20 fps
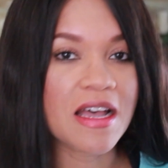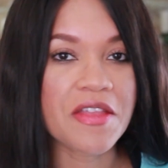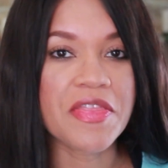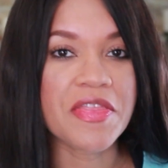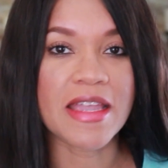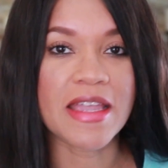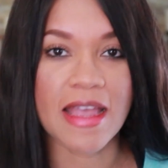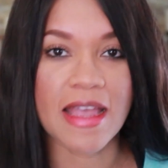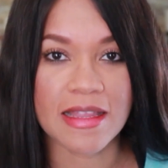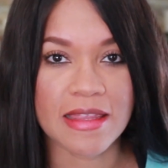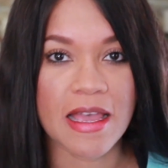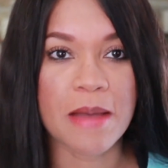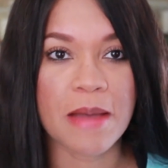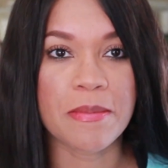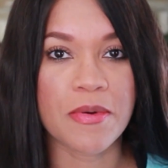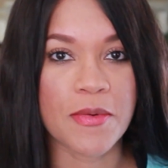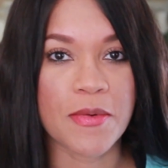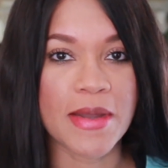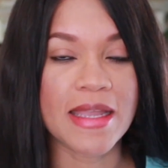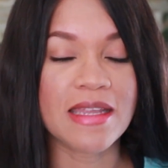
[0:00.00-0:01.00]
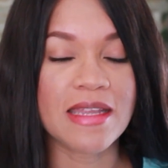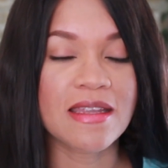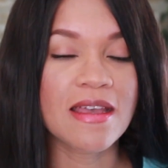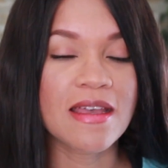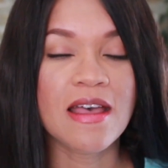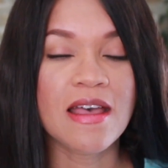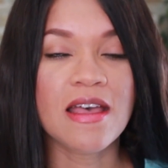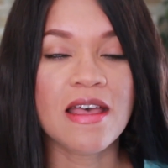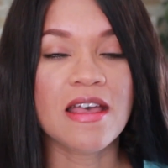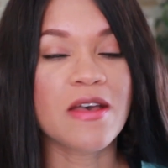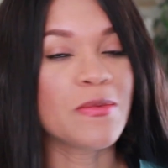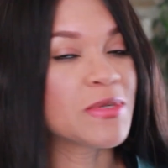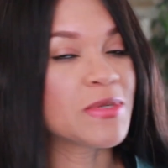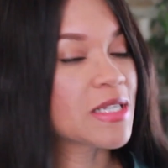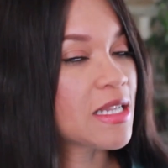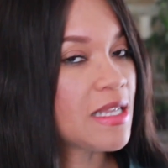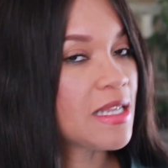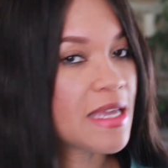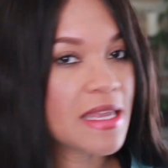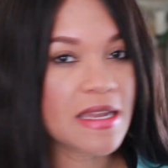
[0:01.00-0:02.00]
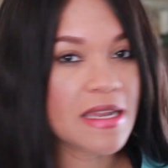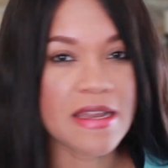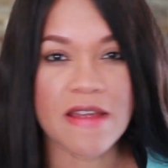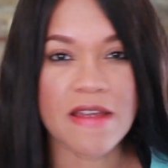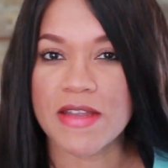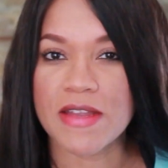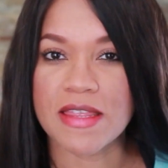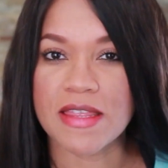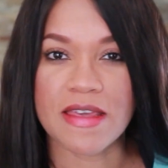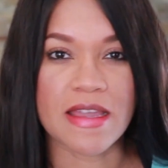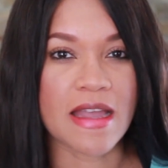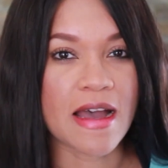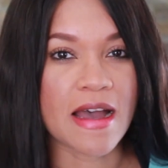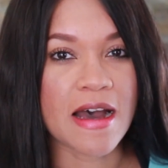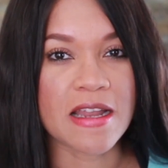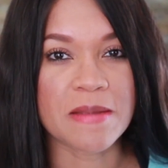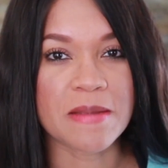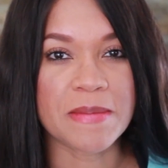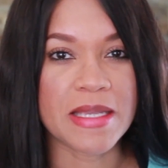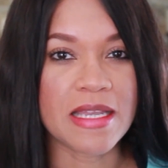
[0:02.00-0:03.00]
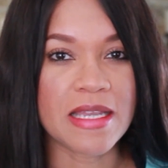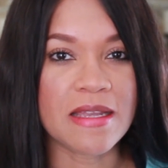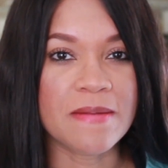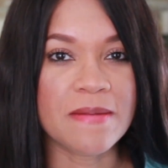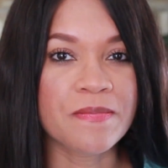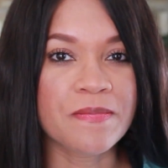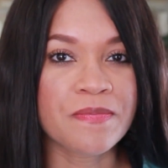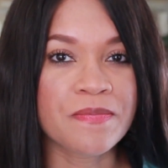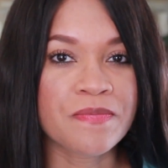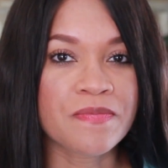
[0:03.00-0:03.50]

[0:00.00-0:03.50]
I think at that point, it was cleaning everything out of me.